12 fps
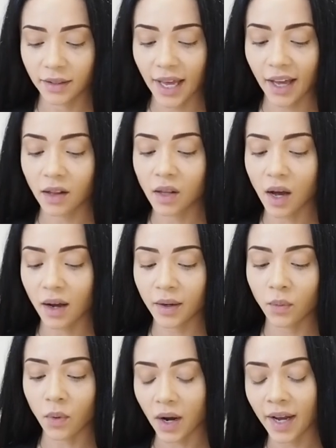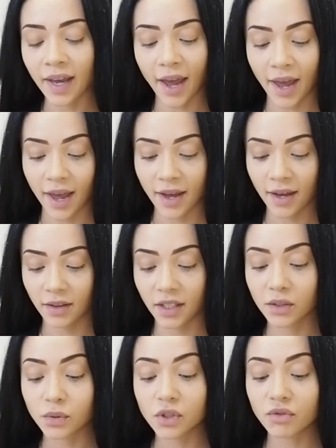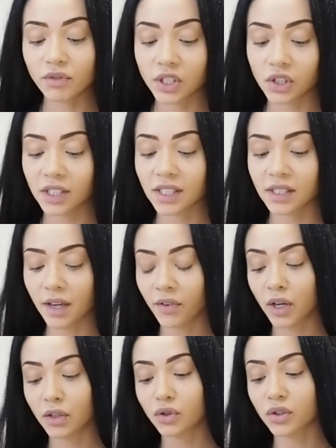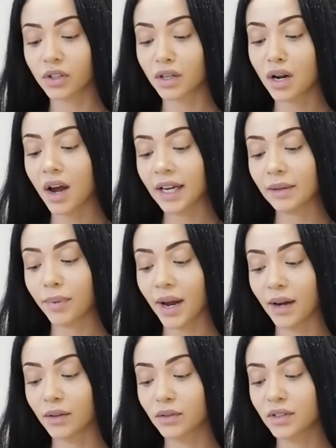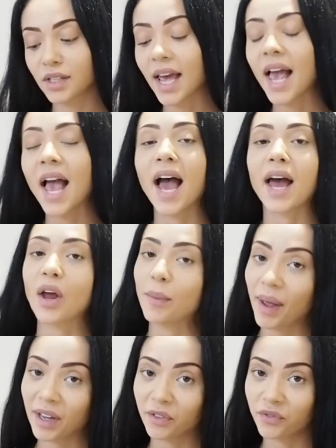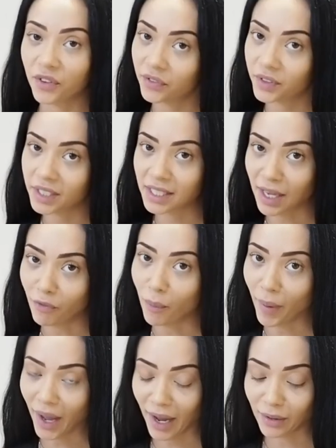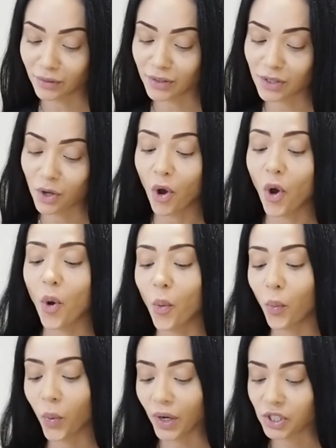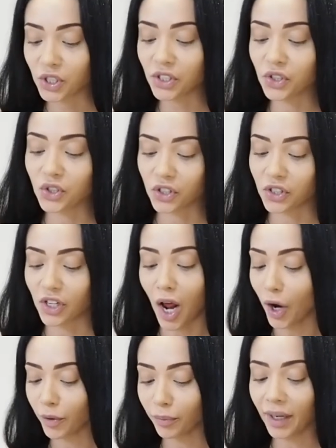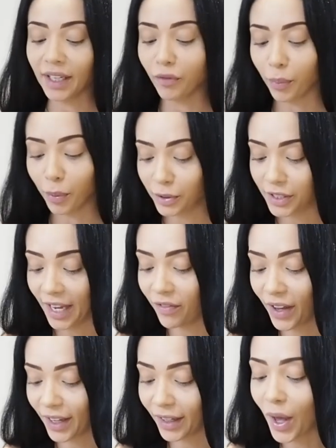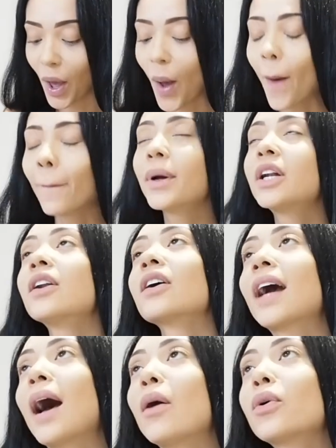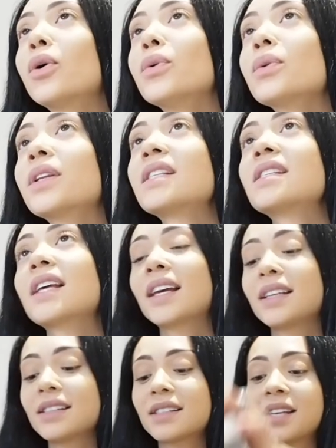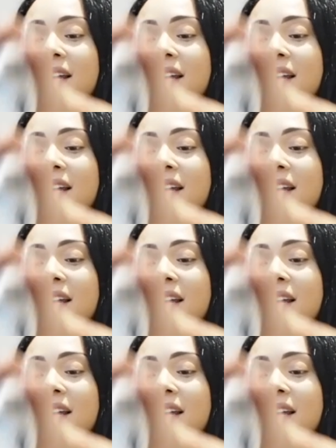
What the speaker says: L-I-Y-A. This was originally £709 and I paid £57, which is just an unbelievable saving. But look how cool this is.